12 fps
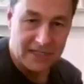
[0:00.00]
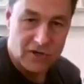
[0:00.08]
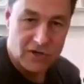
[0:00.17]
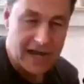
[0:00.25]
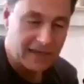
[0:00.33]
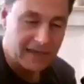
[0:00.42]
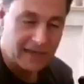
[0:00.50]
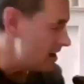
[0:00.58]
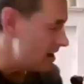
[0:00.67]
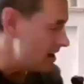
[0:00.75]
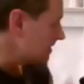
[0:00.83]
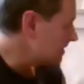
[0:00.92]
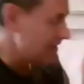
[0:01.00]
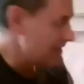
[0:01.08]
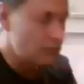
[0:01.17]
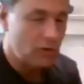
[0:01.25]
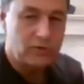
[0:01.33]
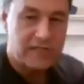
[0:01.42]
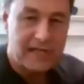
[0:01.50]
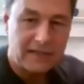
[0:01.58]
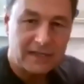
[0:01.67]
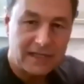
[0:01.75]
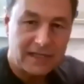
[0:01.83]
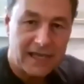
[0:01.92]
track the object, they
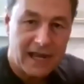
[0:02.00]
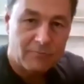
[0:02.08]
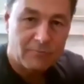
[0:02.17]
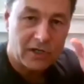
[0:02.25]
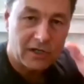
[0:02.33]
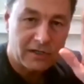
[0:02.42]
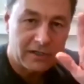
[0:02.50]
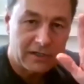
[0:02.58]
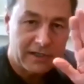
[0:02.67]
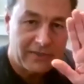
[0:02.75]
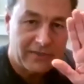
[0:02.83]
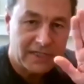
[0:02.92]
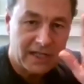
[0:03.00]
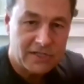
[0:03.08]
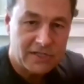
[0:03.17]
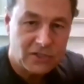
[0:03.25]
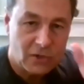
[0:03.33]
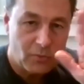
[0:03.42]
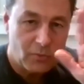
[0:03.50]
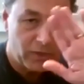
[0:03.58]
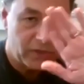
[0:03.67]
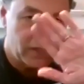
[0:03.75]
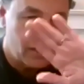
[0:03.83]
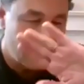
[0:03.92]
rotate the camera and the telescope
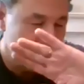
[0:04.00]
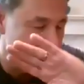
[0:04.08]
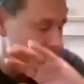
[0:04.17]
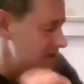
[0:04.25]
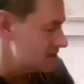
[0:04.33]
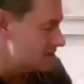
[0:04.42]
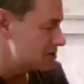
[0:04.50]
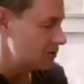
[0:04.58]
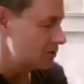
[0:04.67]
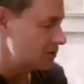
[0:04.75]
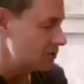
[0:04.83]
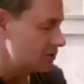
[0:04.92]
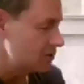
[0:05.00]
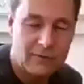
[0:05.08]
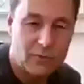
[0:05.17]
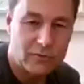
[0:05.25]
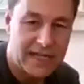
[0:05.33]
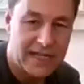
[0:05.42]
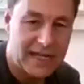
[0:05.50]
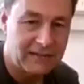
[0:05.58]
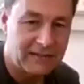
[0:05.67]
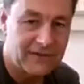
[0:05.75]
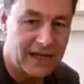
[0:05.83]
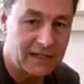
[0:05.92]
with the object. And so you don't get that rotating
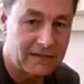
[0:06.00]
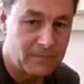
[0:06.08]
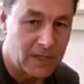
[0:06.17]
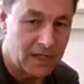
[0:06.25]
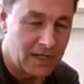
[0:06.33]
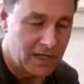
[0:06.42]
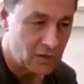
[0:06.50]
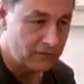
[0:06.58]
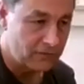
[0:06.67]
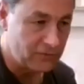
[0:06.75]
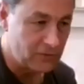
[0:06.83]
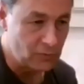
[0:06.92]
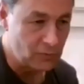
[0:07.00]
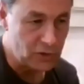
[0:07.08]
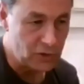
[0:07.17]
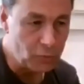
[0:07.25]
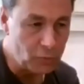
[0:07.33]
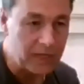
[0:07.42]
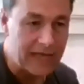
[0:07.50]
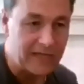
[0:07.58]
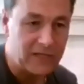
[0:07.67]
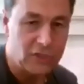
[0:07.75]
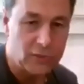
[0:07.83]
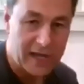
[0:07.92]
effect. So if you do plan to
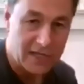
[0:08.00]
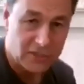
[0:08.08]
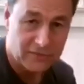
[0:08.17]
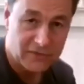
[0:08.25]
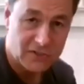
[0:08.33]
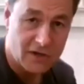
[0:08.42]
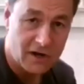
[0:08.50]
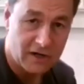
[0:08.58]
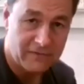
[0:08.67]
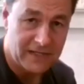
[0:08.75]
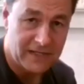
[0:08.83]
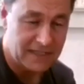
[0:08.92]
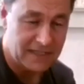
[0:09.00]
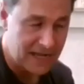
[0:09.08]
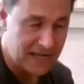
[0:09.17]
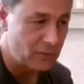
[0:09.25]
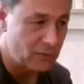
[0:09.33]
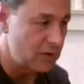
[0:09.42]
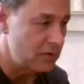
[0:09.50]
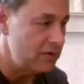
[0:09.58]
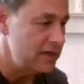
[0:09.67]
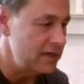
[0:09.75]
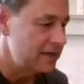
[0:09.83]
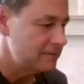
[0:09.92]
do astrophotography down the road,